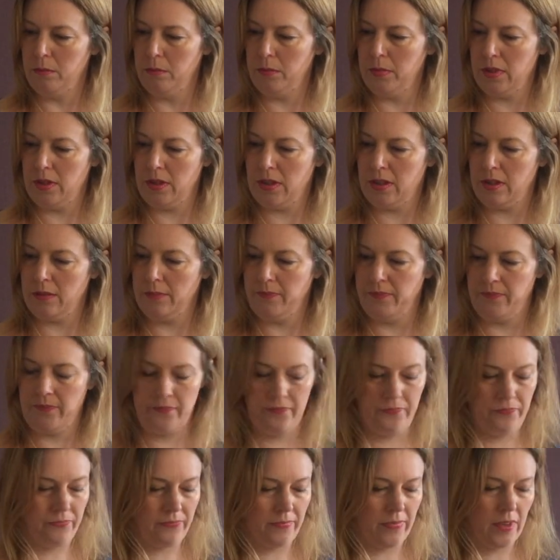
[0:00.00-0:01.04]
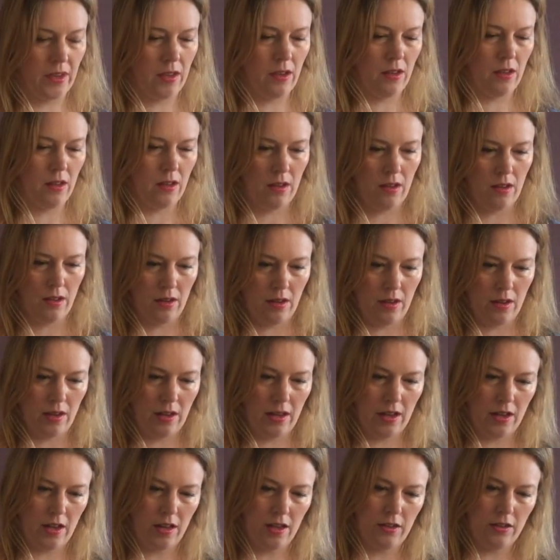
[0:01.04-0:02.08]
Oops.
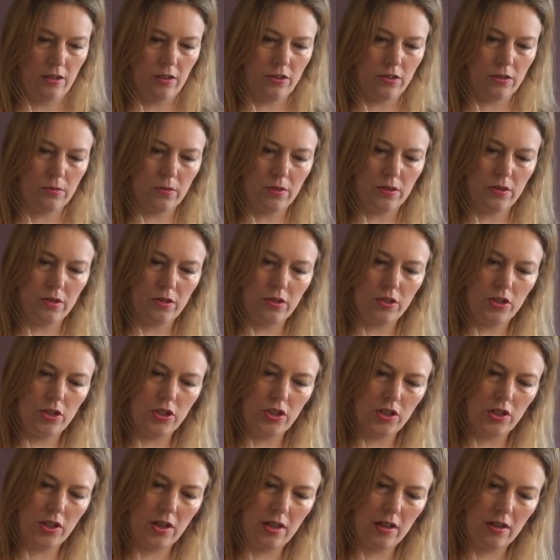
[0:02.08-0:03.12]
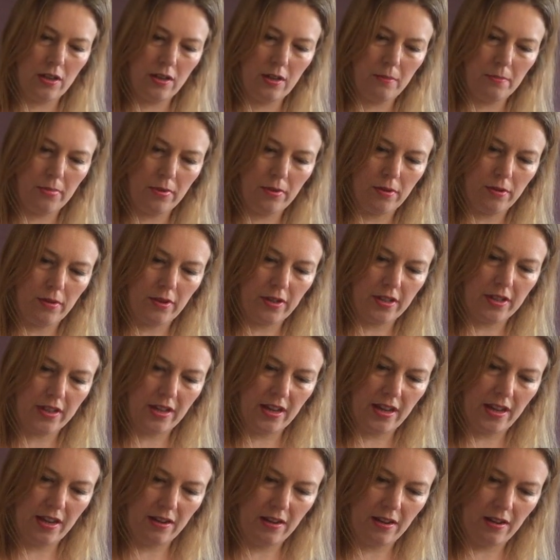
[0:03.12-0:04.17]
And you just want to gently pour it
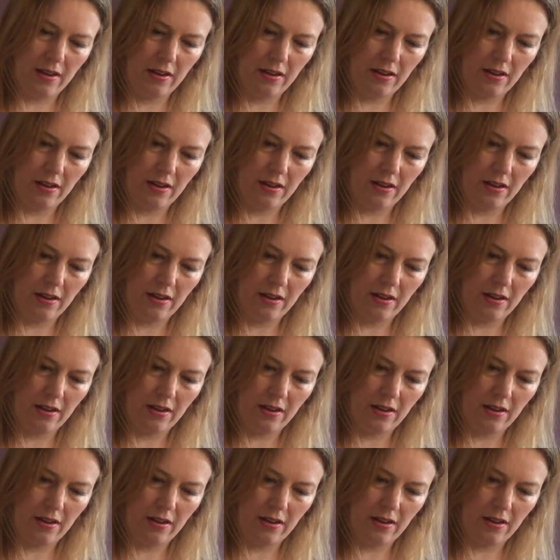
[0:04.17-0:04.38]
in.